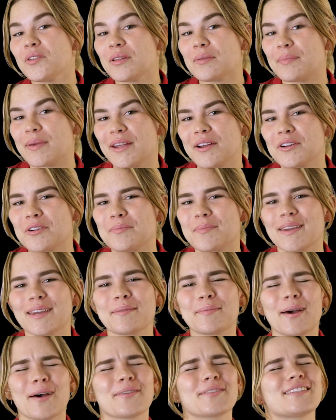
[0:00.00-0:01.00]
will appear to be
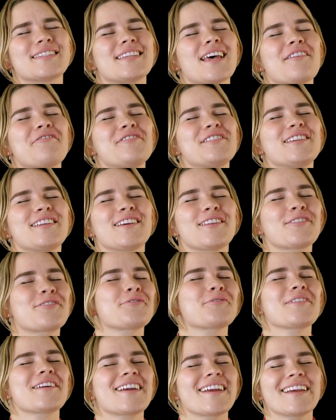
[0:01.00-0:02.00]
about
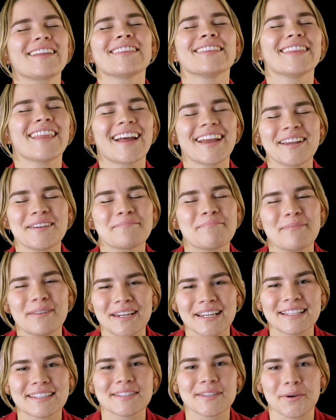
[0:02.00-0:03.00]
73 light
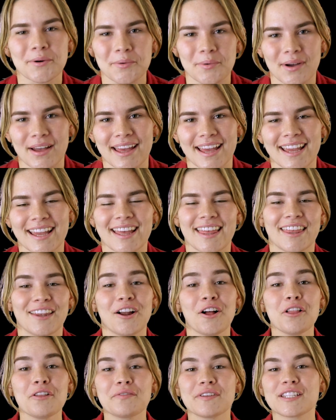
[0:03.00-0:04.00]
minutes away, and
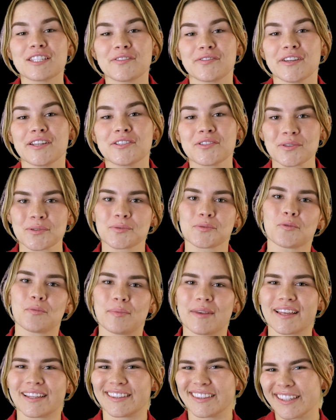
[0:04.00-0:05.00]
all of its features will
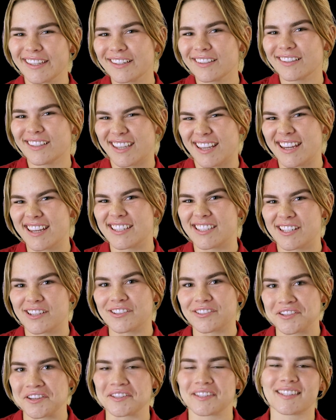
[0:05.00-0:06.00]
be a little
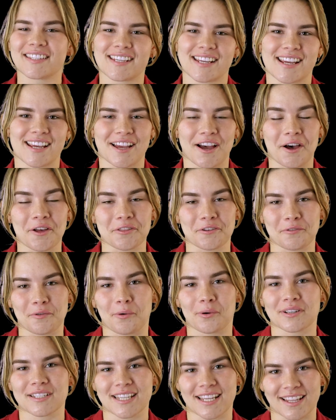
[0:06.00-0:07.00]
easier to see on the
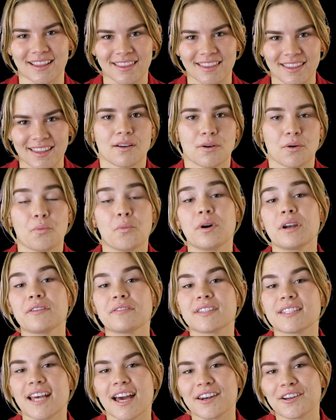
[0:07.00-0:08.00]
14th. One of
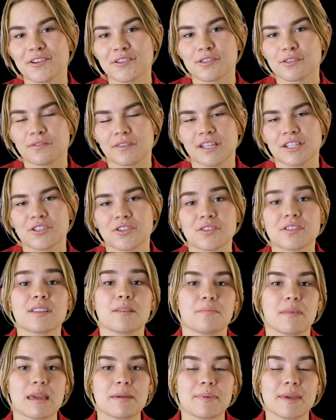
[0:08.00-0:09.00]
Saturn's features
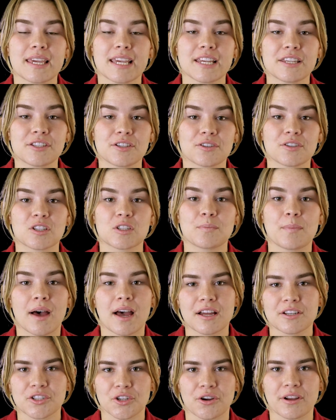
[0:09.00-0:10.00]
that may be easier to
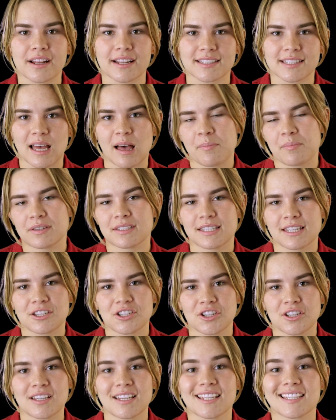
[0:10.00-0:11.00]
spot during its
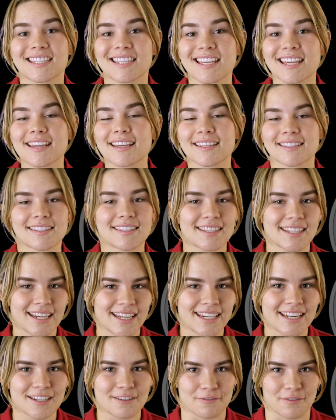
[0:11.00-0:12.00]
opposition is the
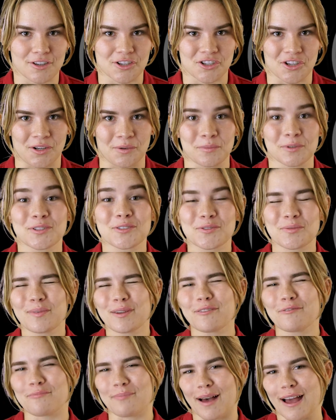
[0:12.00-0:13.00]
Cassini division, which is
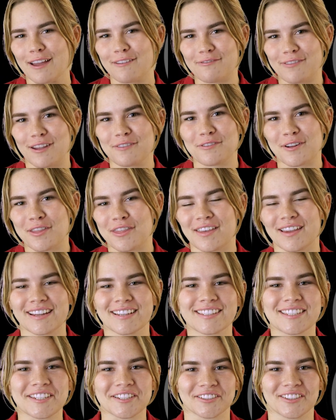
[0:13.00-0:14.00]
one of my favorite
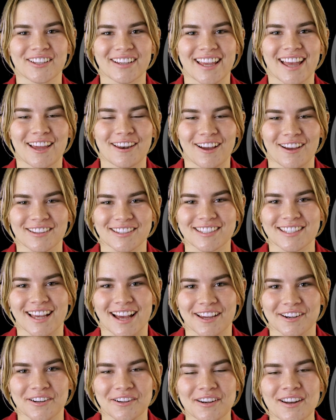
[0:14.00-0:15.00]
things to look at on
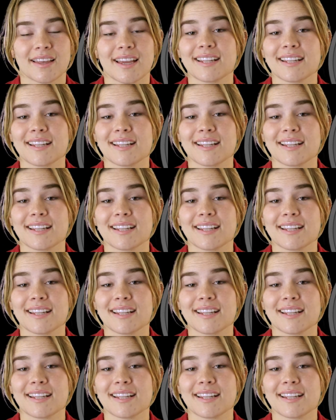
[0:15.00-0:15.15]
Saturn.